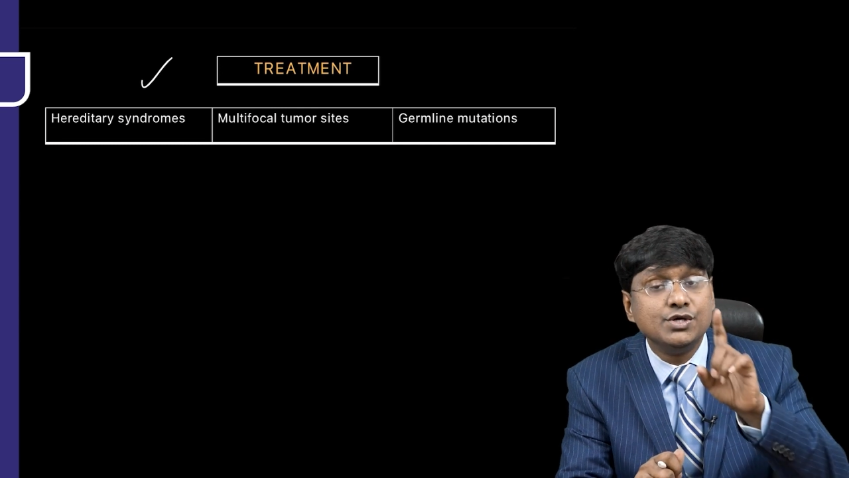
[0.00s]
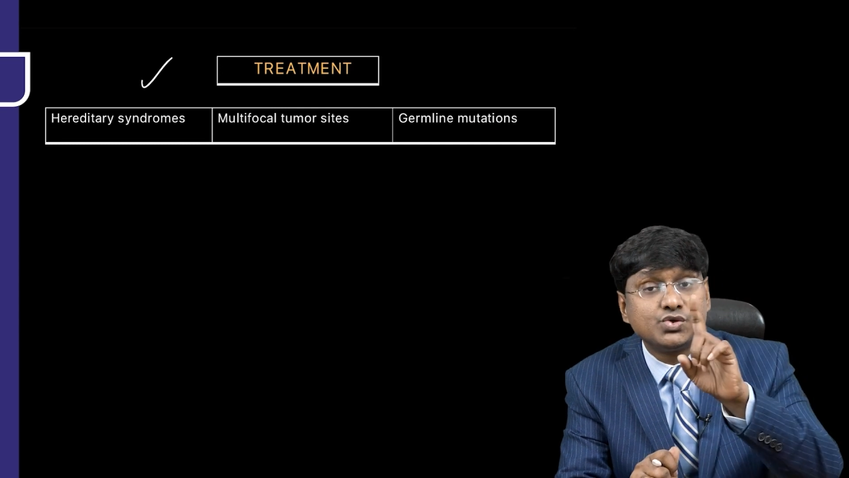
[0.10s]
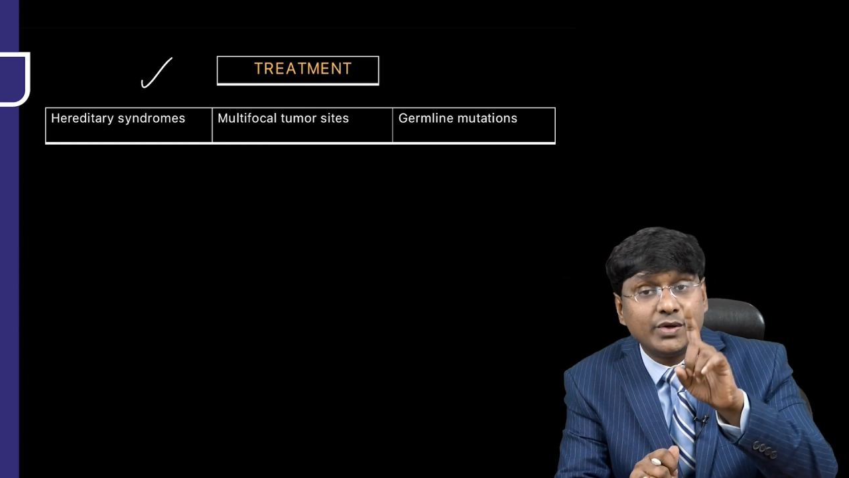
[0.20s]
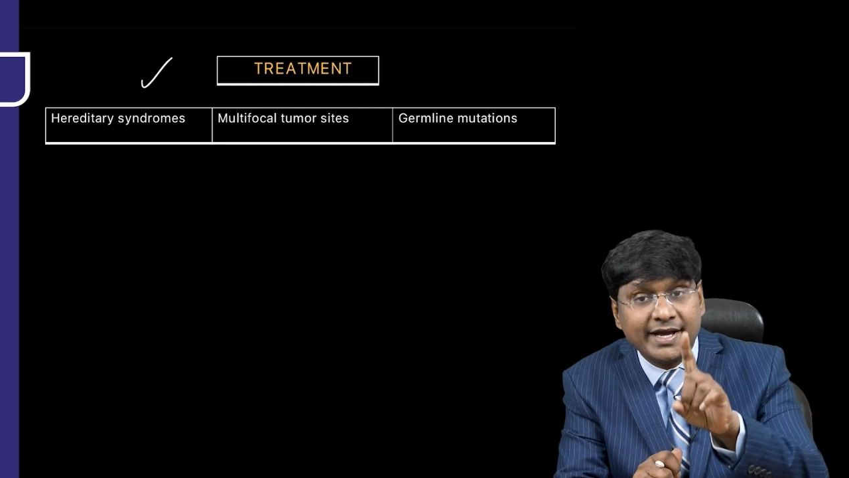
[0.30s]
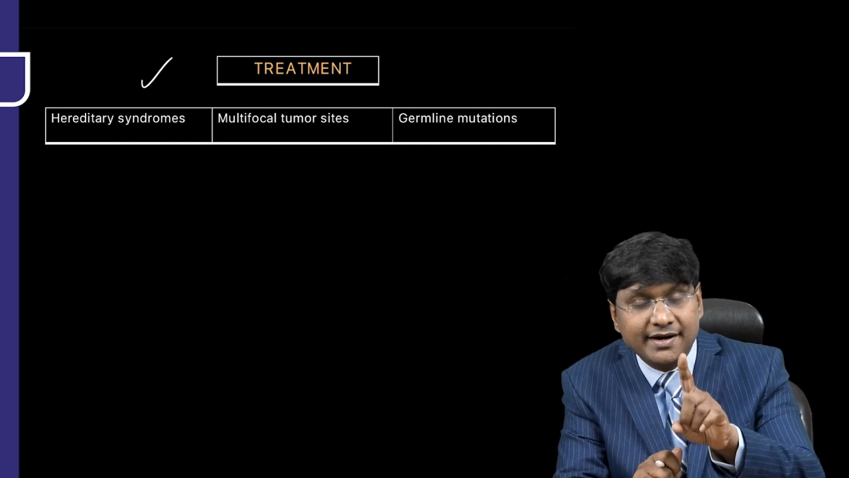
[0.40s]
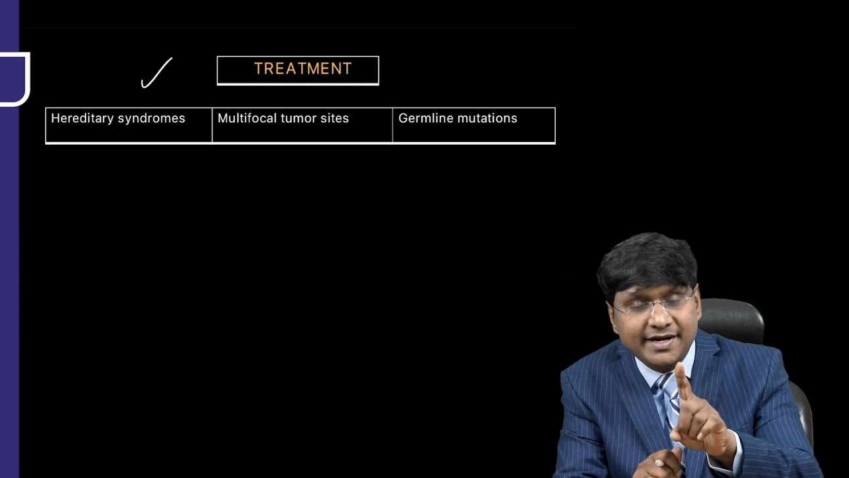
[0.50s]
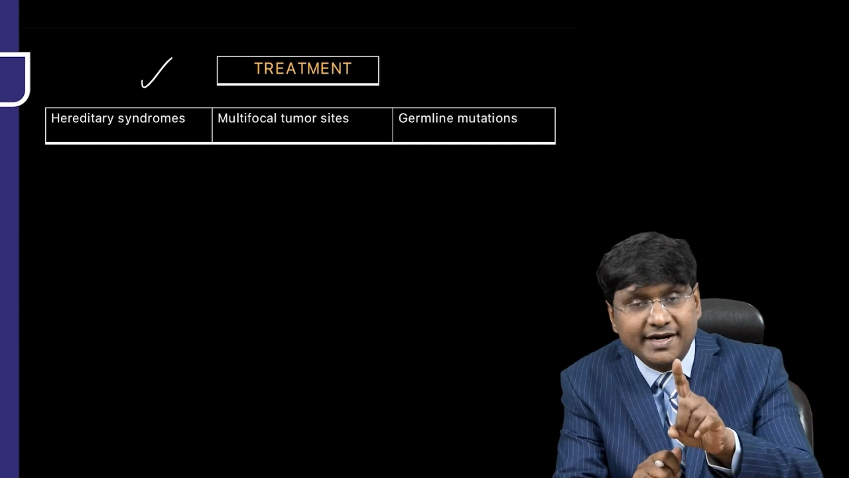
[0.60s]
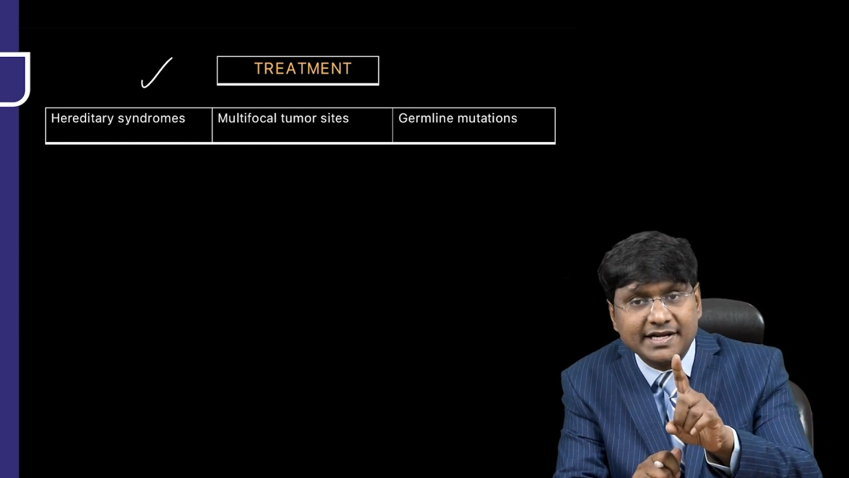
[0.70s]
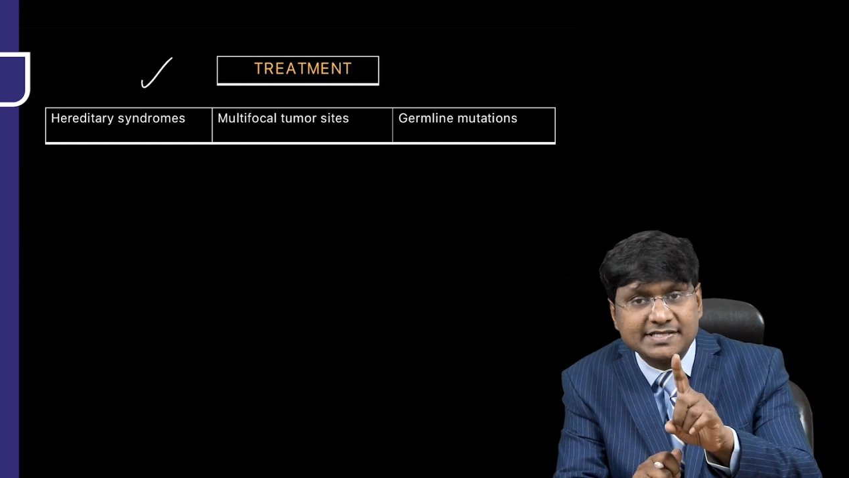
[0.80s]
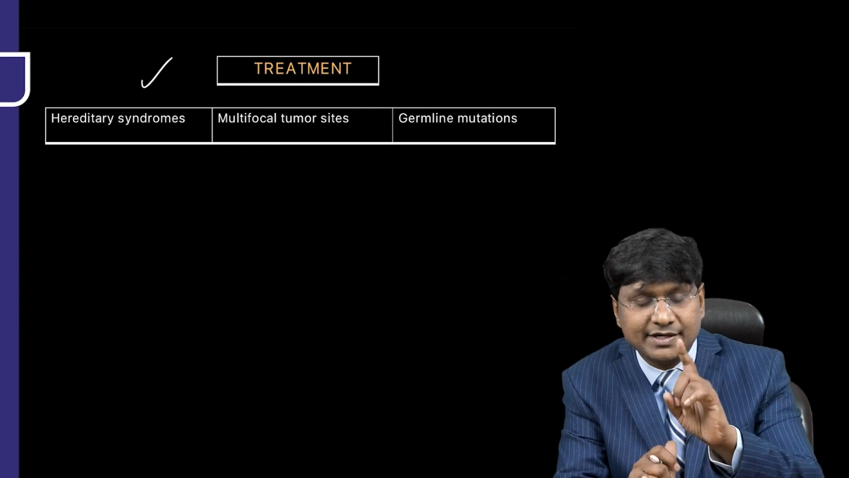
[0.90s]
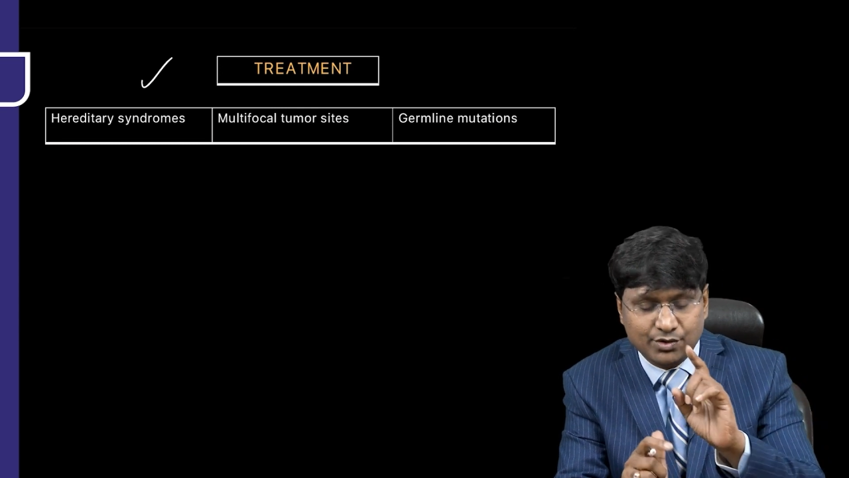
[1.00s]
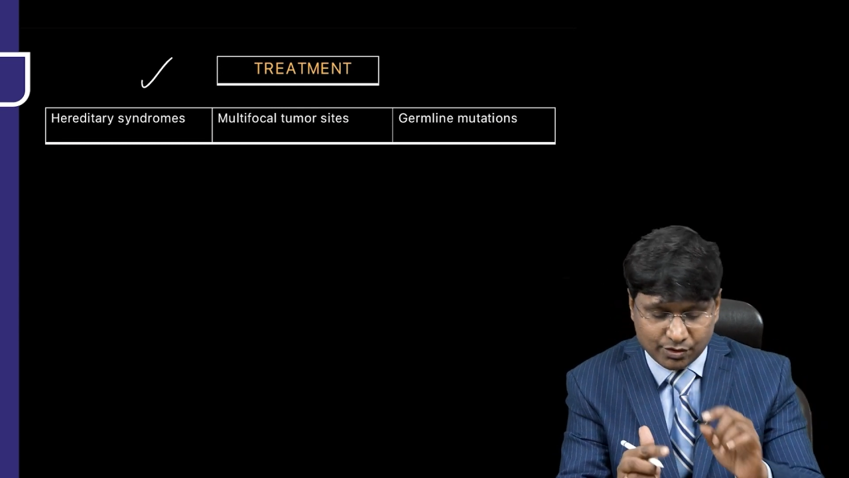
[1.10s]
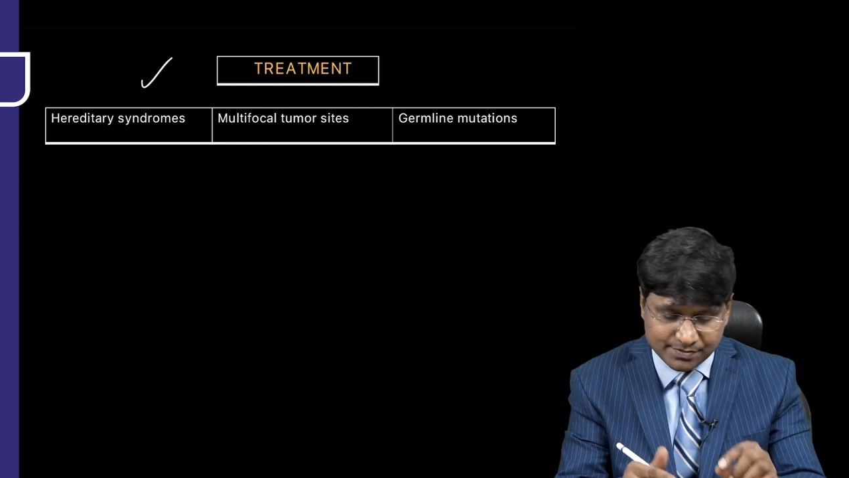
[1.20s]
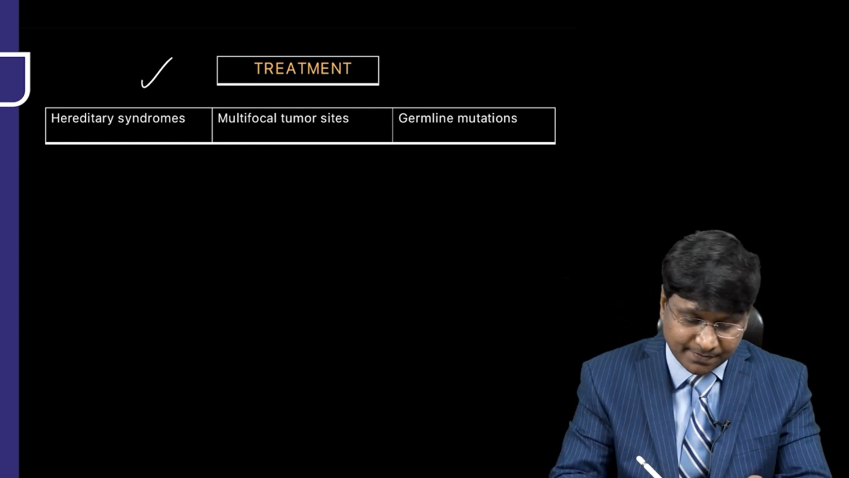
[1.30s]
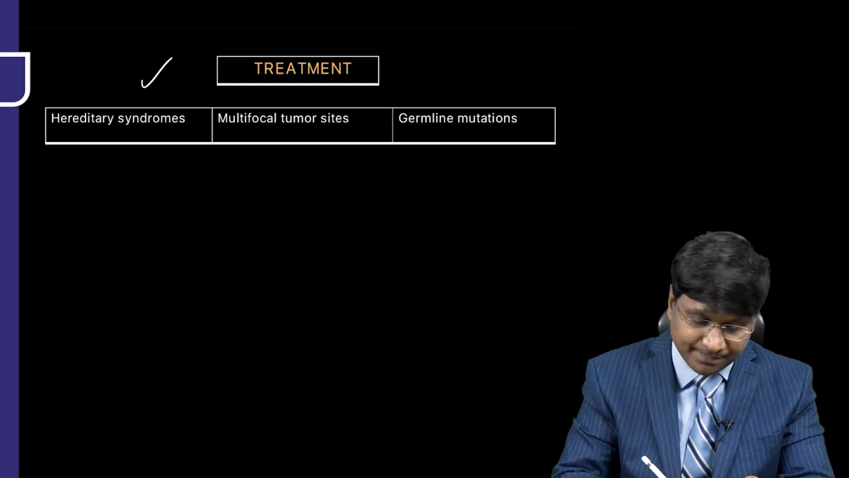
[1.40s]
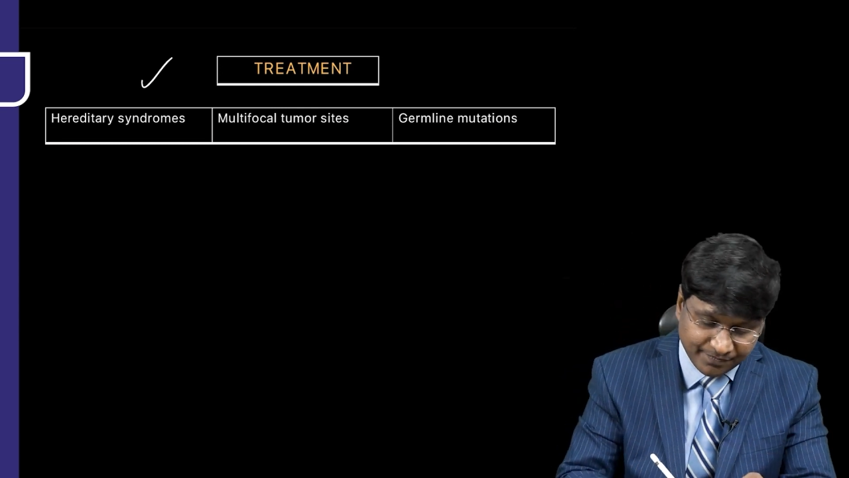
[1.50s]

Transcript: So hereditary syndromes,